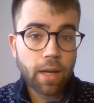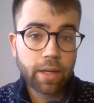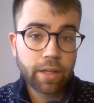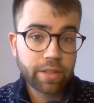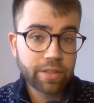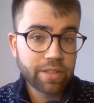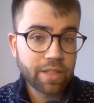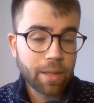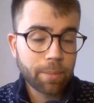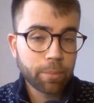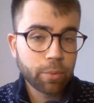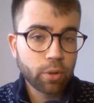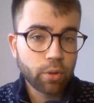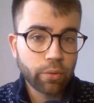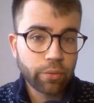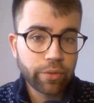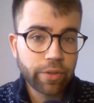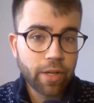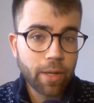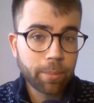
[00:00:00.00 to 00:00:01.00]
An example
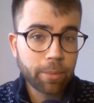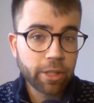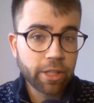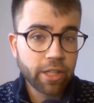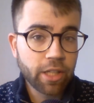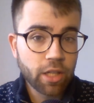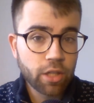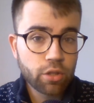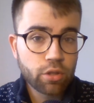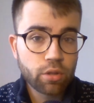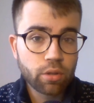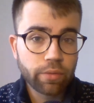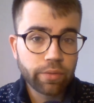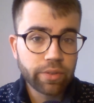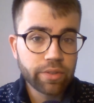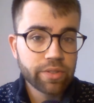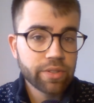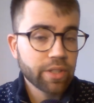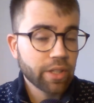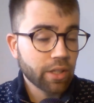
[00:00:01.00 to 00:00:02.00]
of the application of
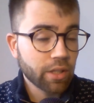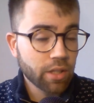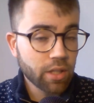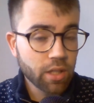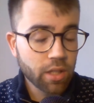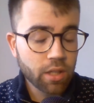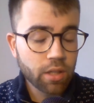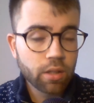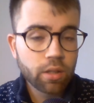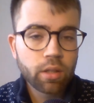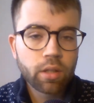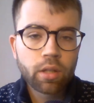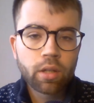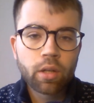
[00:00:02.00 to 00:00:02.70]
this technique